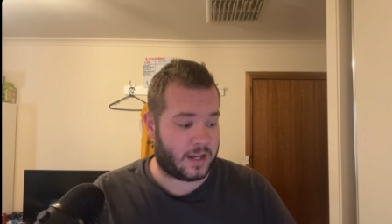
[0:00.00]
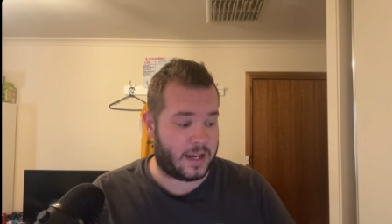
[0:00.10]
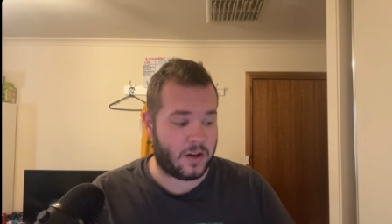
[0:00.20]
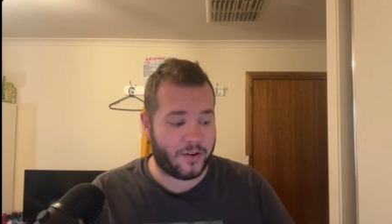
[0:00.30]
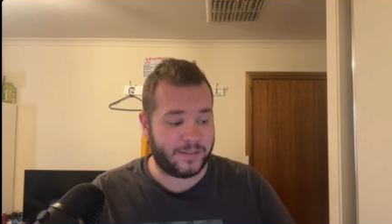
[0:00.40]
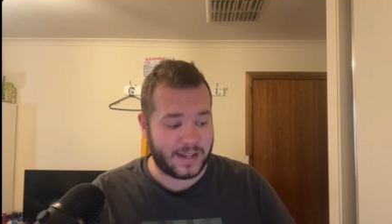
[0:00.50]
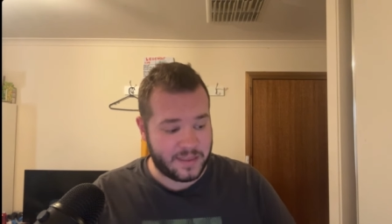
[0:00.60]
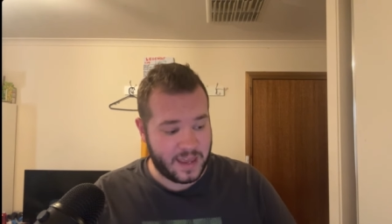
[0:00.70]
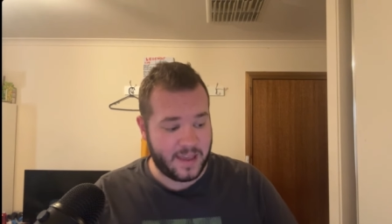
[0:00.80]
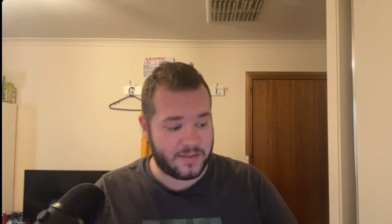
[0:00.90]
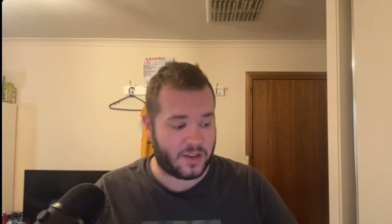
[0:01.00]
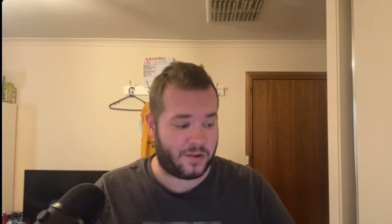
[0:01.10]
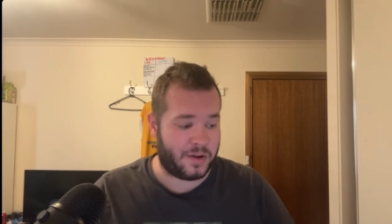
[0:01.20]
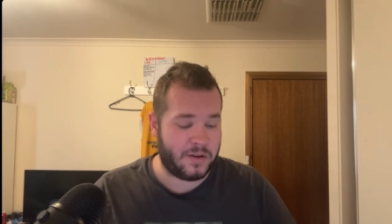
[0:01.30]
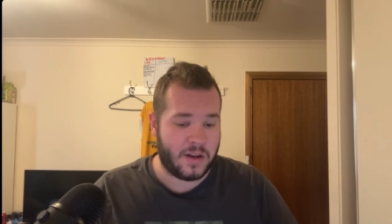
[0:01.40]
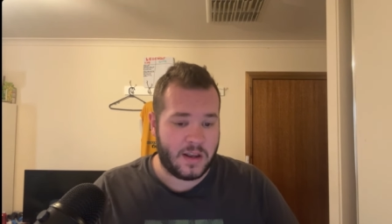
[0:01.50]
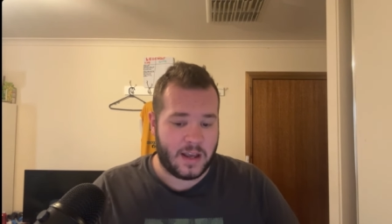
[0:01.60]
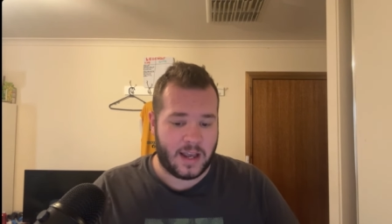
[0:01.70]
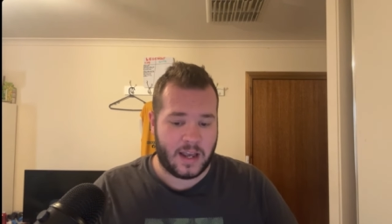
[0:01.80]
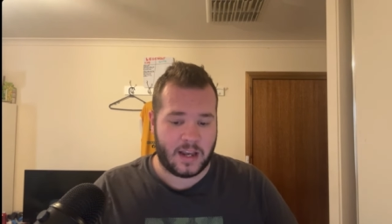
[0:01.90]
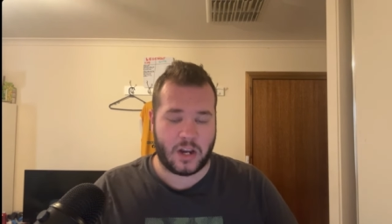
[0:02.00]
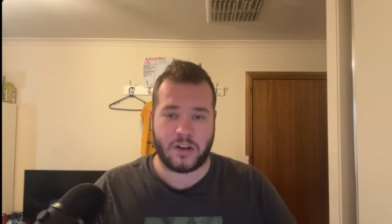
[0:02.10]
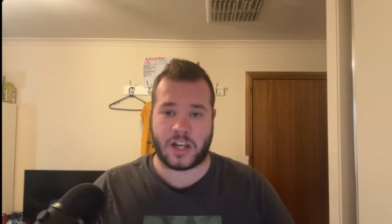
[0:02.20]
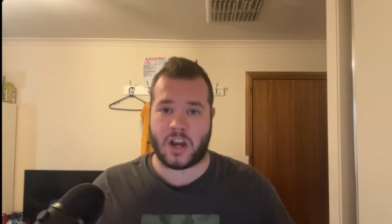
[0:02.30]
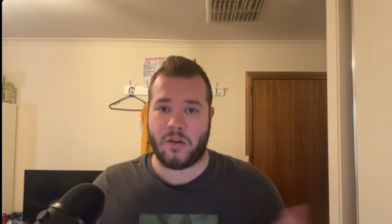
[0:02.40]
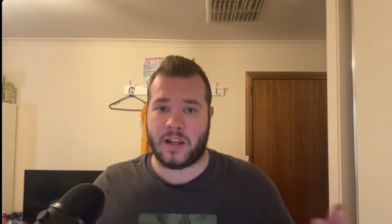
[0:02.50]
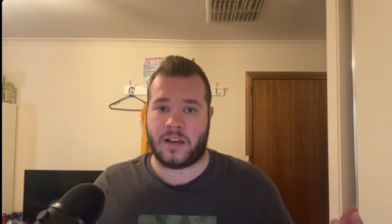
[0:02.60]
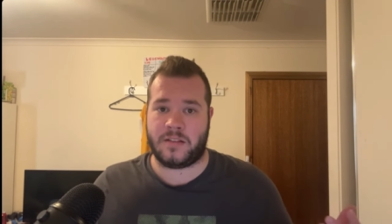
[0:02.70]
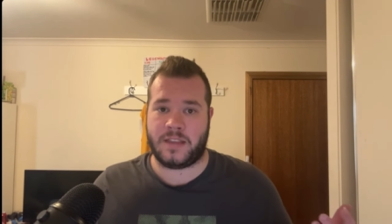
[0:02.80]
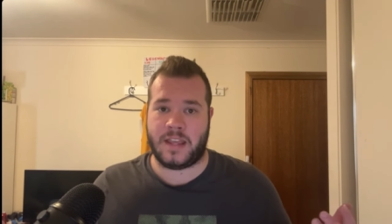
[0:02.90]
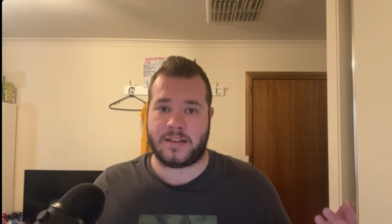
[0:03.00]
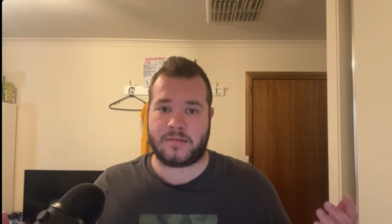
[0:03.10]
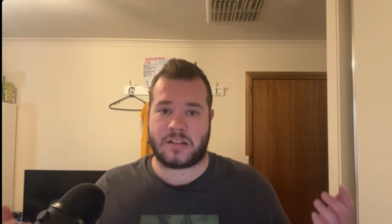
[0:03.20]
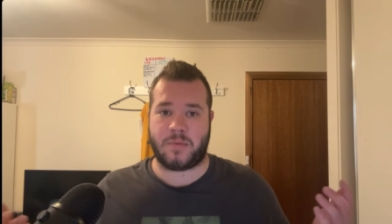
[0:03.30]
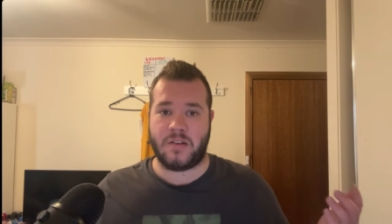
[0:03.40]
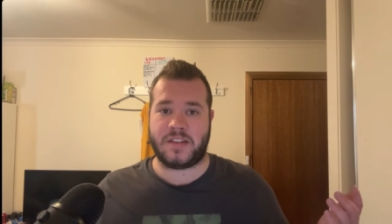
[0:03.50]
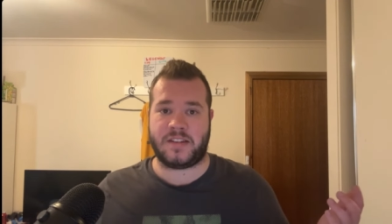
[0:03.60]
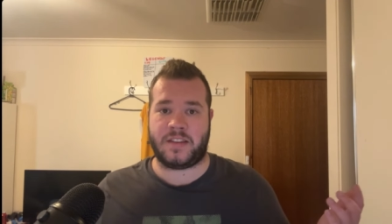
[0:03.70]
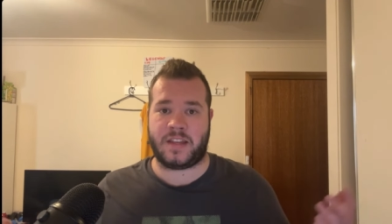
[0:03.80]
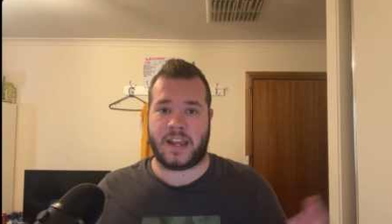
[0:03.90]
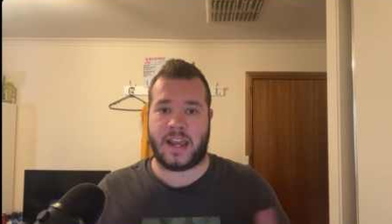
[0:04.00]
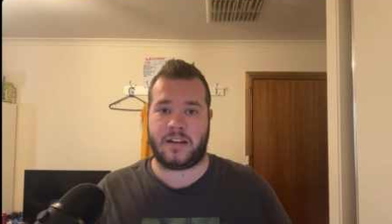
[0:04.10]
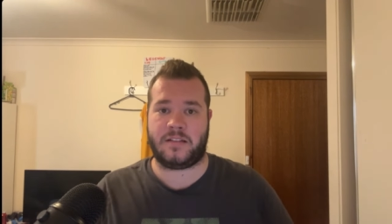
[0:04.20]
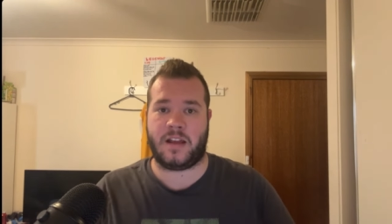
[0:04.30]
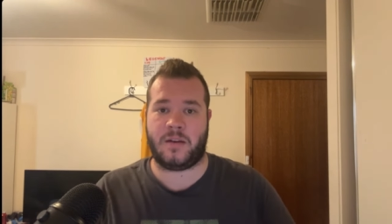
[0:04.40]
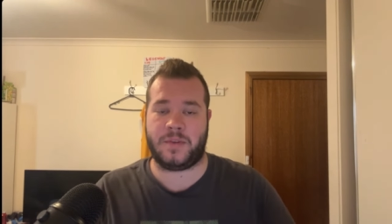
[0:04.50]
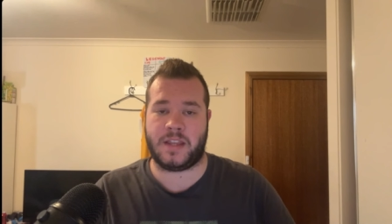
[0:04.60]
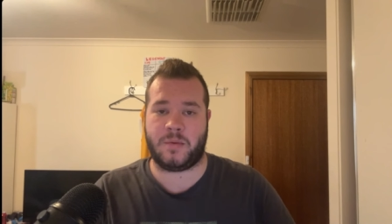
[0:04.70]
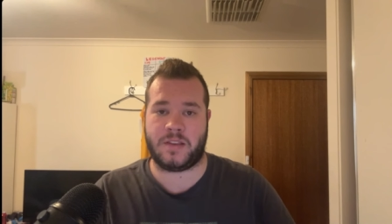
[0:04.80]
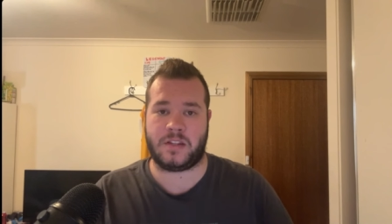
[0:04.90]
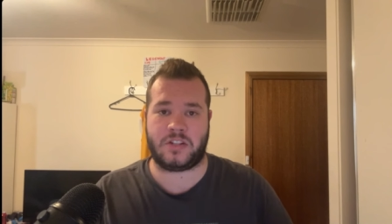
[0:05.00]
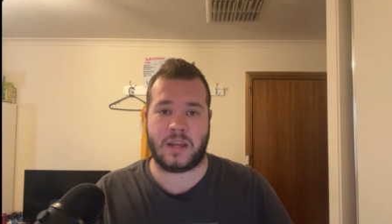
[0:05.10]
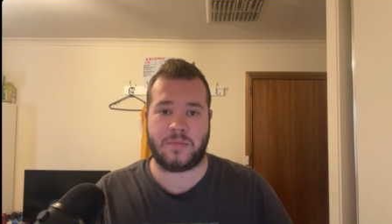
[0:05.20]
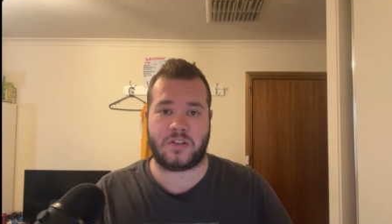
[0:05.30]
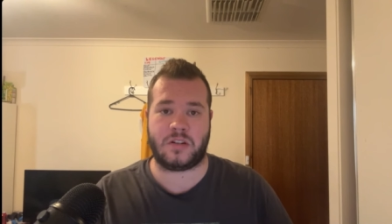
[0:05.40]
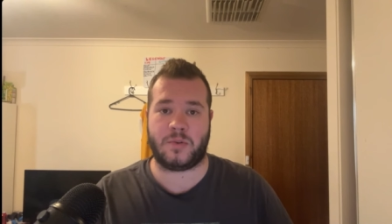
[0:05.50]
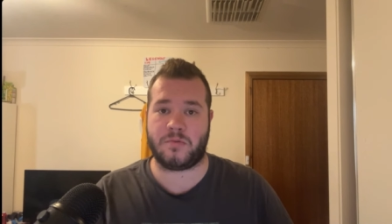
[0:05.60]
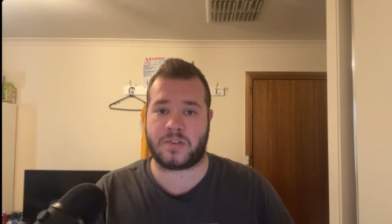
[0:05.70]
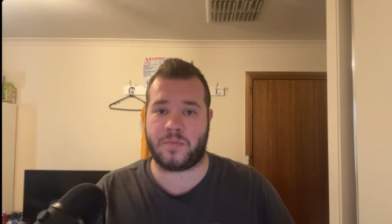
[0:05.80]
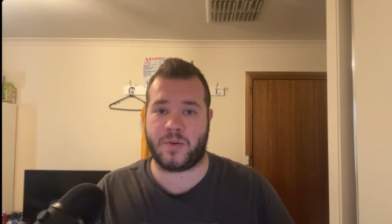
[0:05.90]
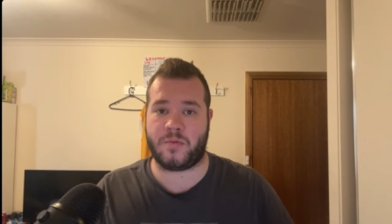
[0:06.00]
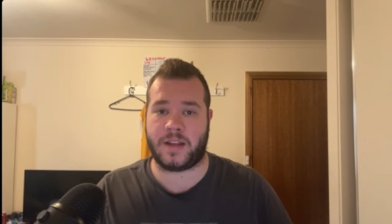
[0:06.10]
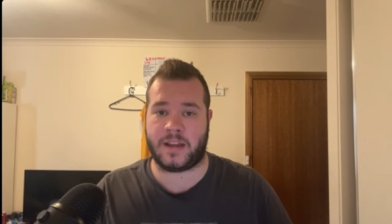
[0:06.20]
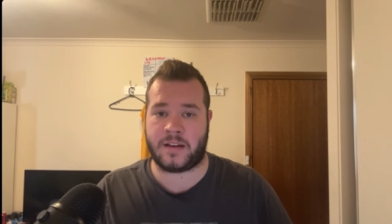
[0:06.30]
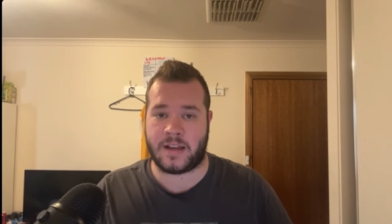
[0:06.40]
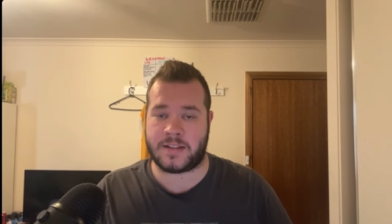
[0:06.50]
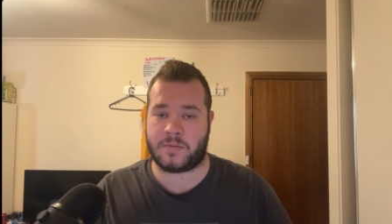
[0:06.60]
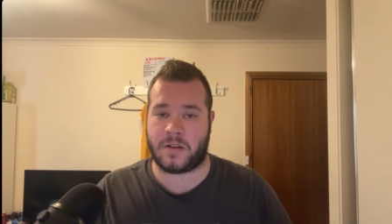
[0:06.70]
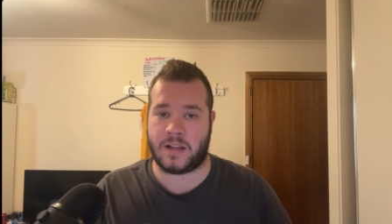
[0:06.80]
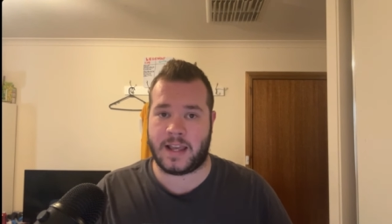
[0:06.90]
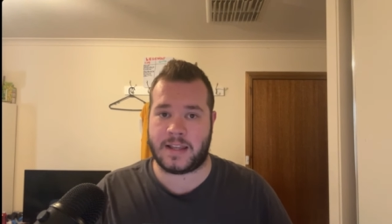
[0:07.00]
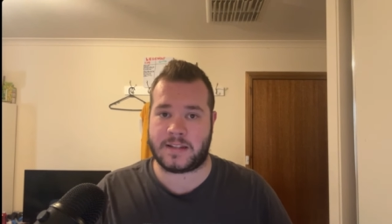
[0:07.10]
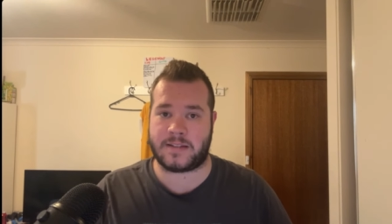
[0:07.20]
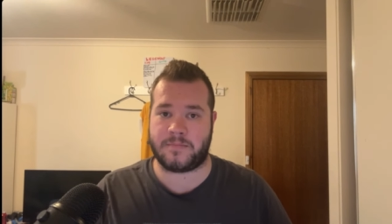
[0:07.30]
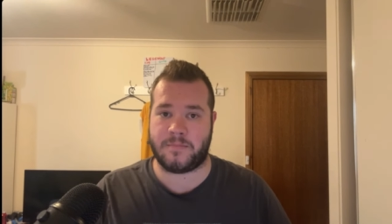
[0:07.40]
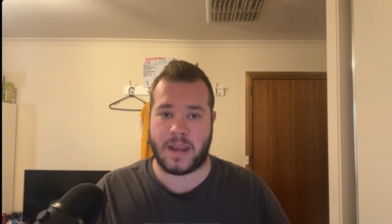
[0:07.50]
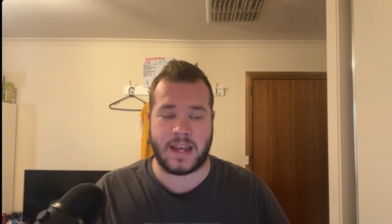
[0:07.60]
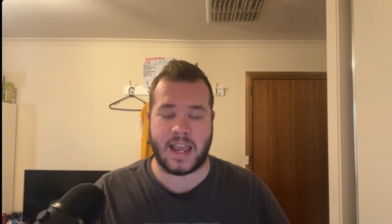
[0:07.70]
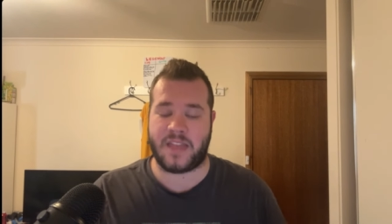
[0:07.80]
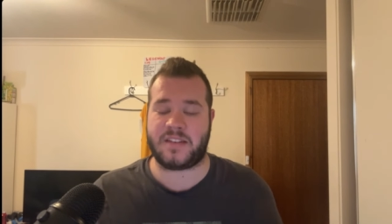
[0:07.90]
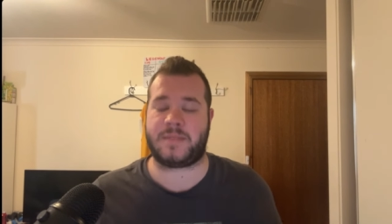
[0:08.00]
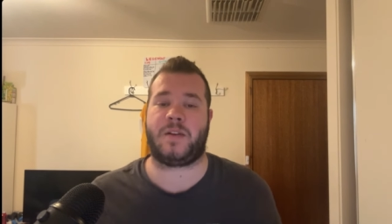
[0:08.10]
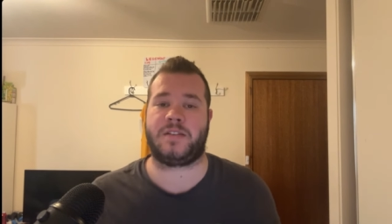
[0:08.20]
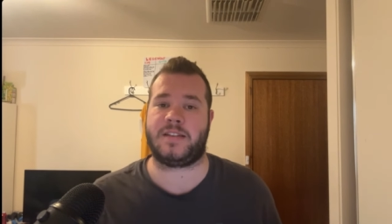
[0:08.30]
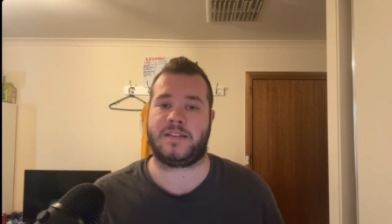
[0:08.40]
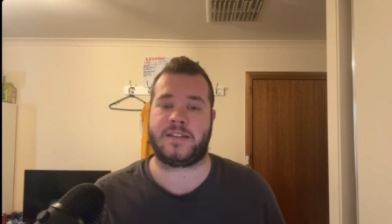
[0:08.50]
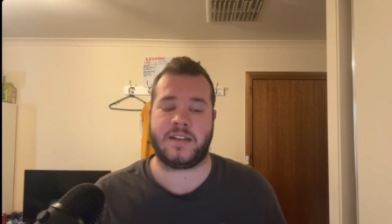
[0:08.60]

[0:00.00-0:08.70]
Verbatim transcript: And not only that, though, Coca-Cola, their sponsor that they had when they won the championship, also pulled out, as well as many other sponsors.